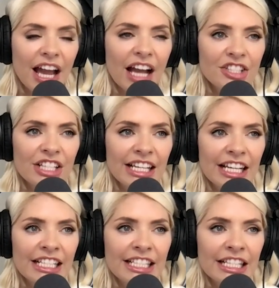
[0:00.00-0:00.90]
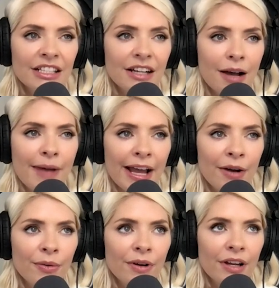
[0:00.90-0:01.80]
actually it didn't come
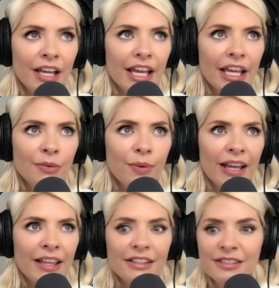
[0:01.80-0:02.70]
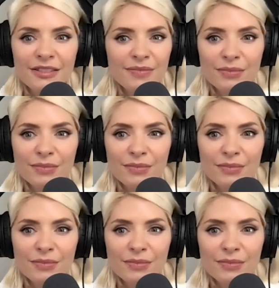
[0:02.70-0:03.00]
out in a way that has